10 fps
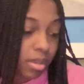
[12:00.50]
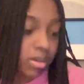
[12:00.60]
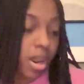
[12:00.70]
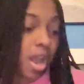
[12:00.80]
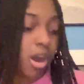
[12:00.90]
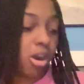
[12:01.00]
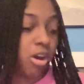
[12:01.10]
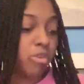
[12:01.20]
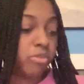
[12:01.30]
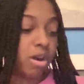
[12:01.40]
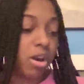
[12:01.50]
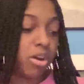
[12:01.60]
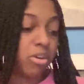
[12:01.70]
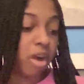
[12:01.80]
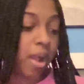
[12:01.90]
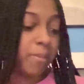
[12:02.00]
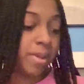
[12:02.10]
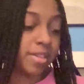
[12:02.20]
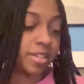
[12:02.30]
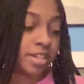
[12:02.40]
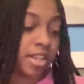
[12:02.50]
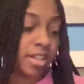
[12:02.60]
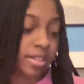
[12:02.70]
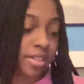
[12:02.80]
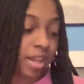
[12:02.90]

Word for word: Now, oh, whoa, I miss Jesus.